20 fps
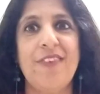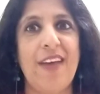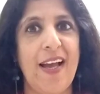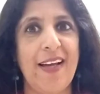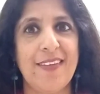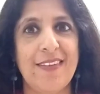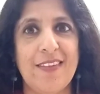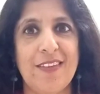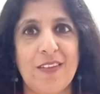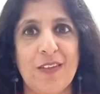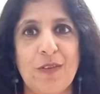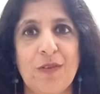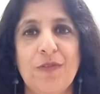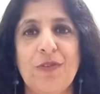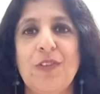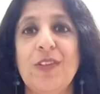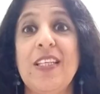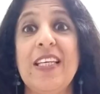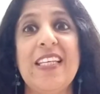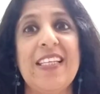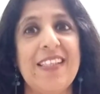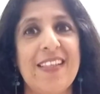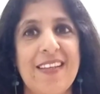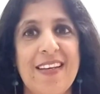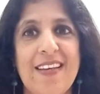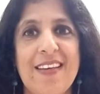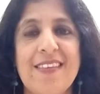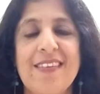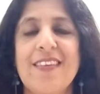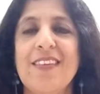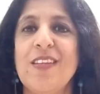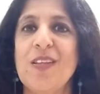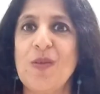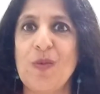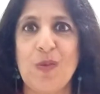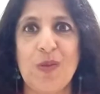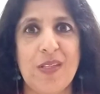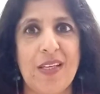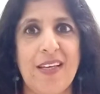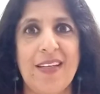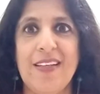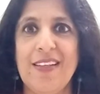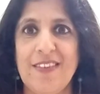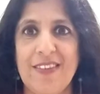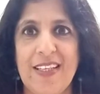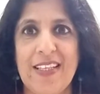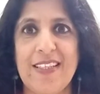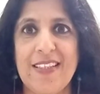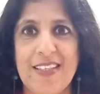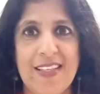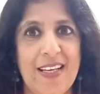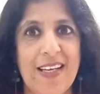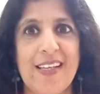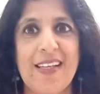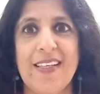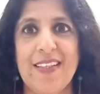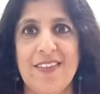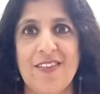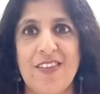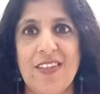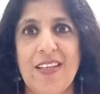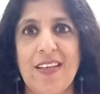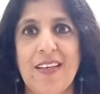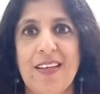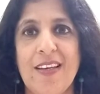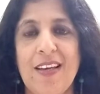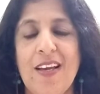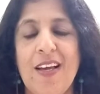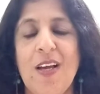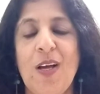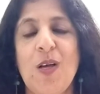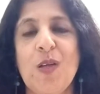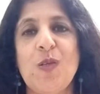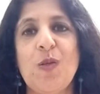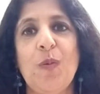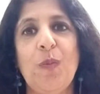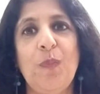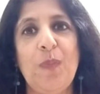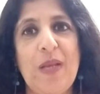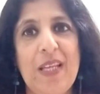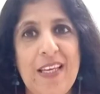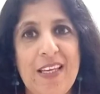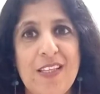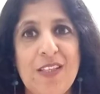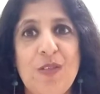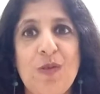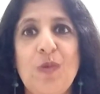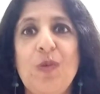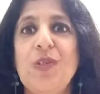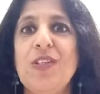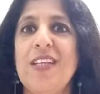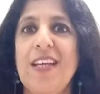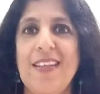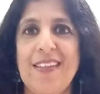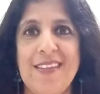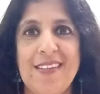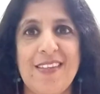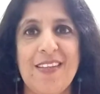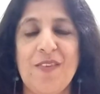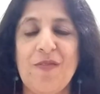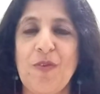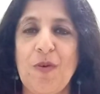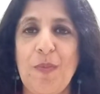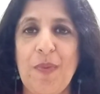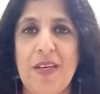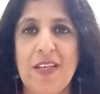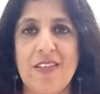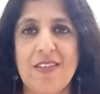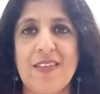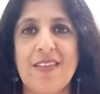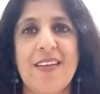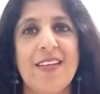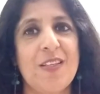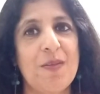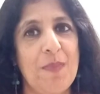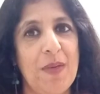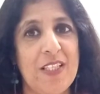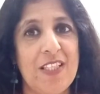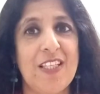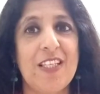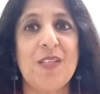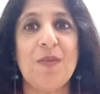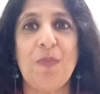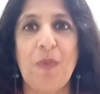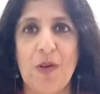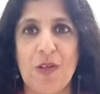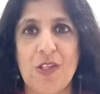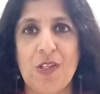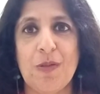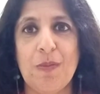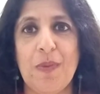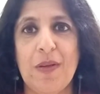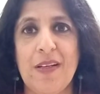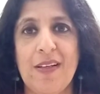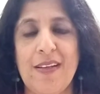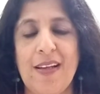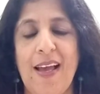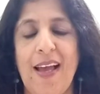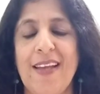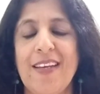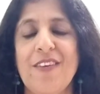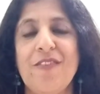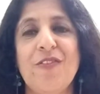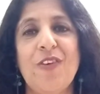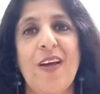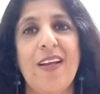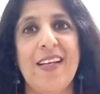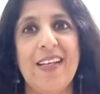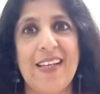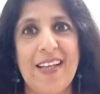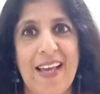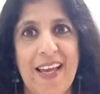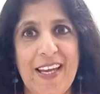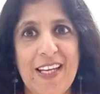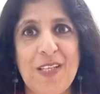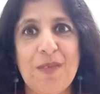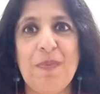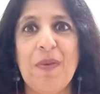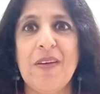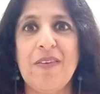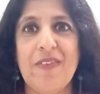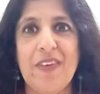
factors for the increase in the suicidal rate in our country. So please do share this information as much as possible, and if you had liked my